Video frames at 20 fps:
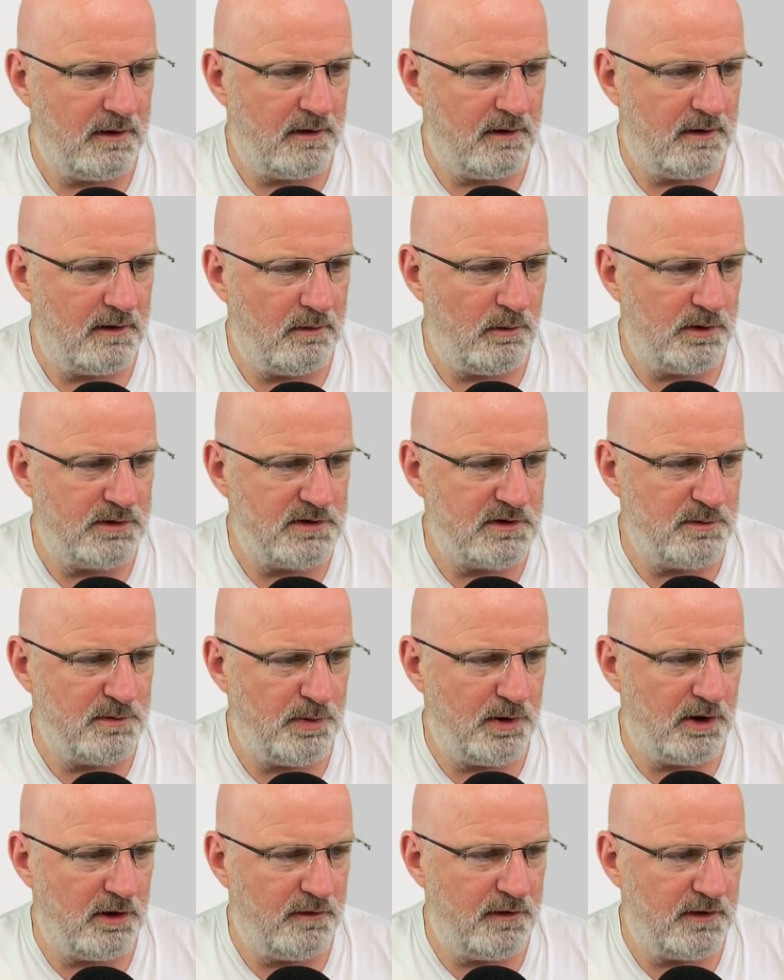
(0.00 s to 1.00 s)
which is
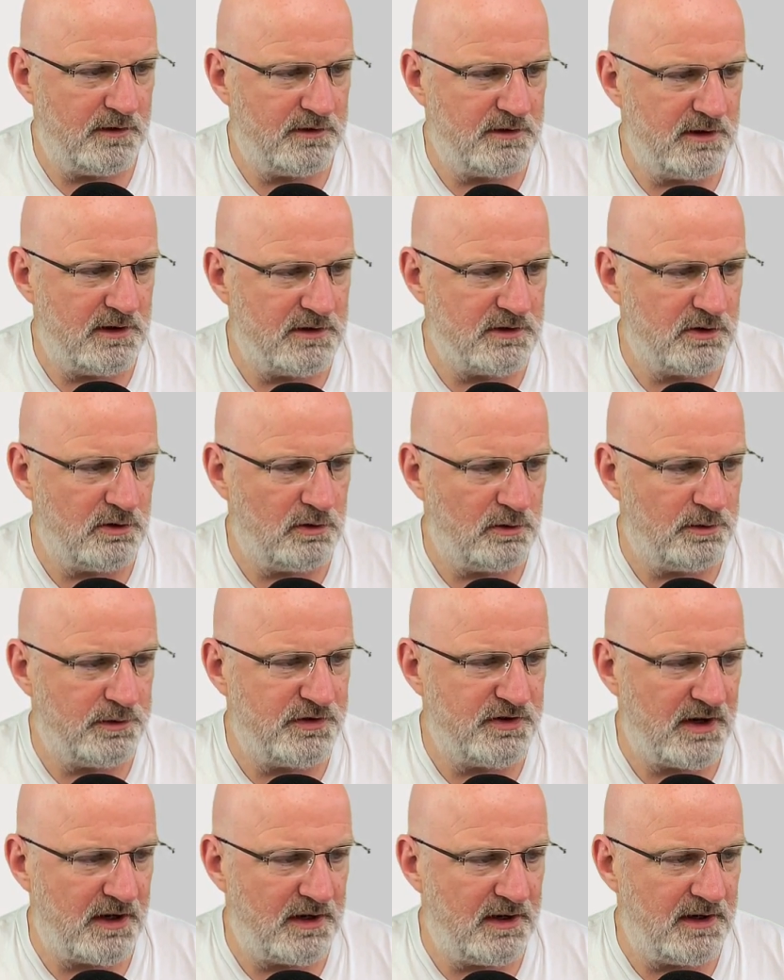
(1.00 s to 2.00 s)
perfect, and it's called
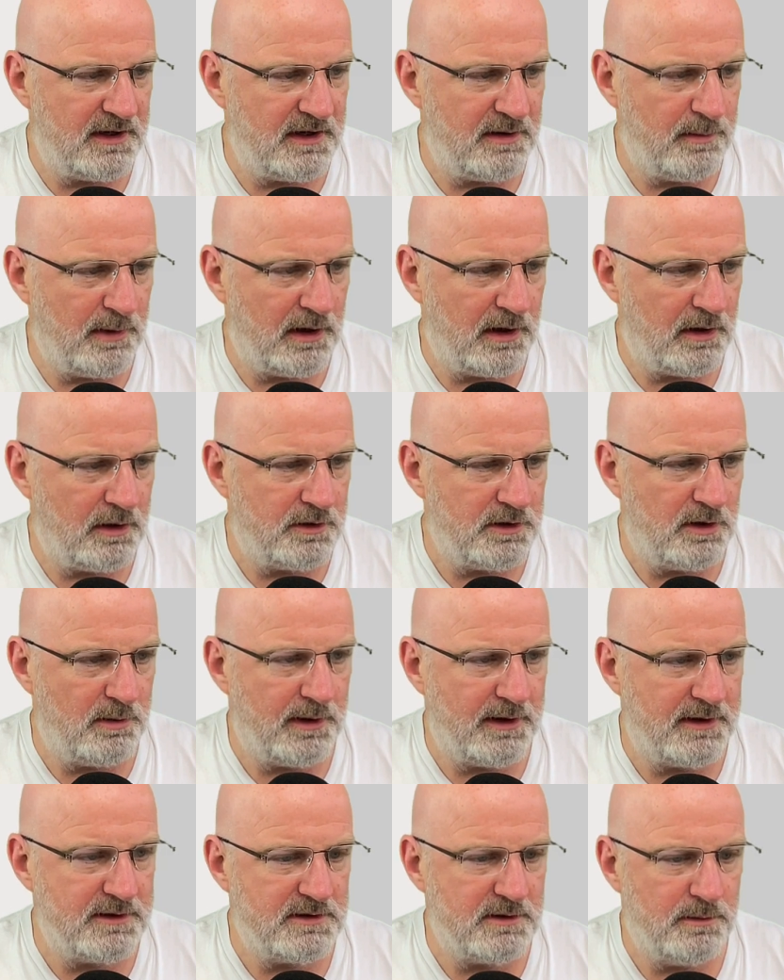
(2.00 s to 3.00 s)
Send Email a New
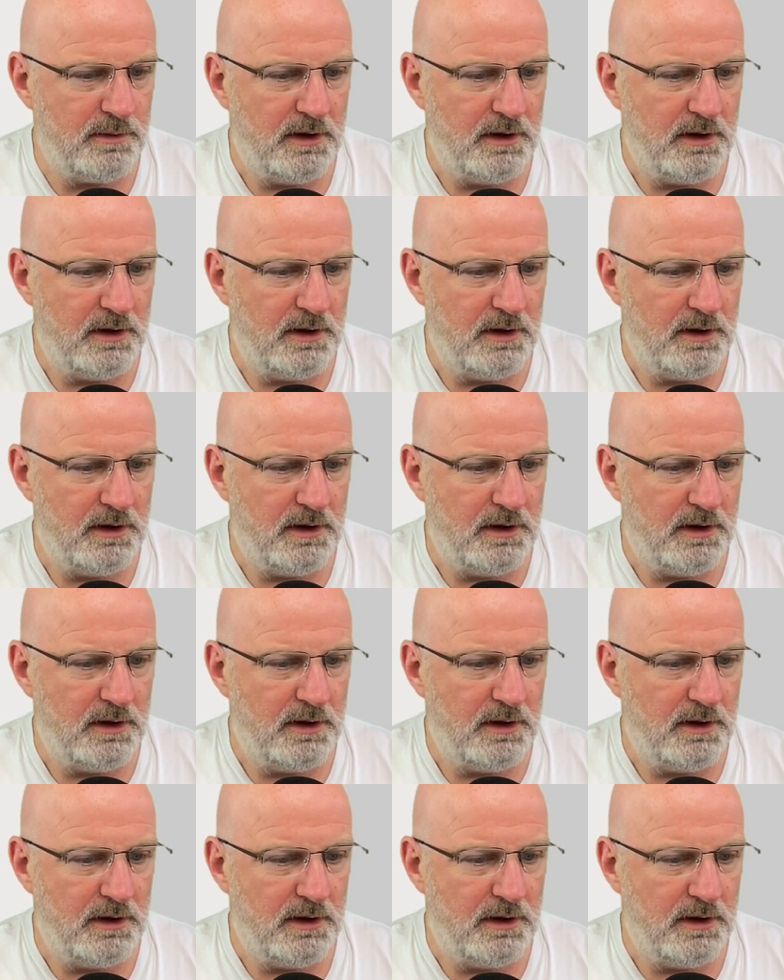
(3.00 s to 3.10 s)
Item.